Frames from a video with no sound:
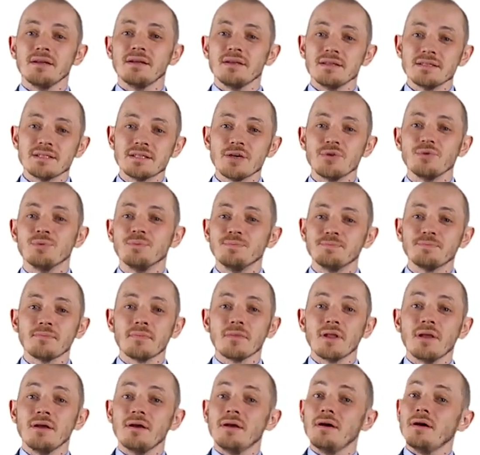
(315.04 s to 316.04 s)
So,
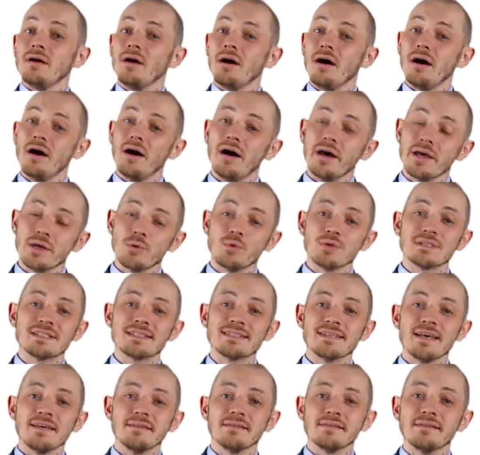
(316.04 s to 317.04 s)
it was
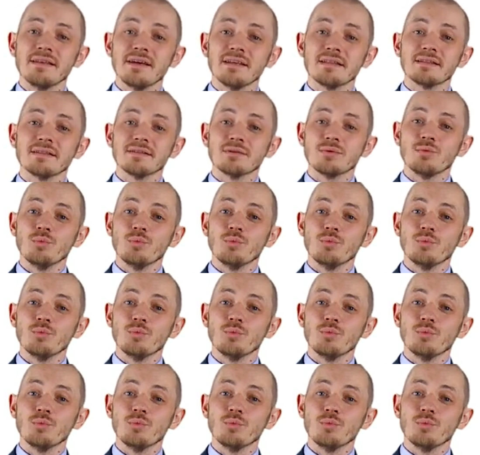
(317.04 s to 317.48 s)
said that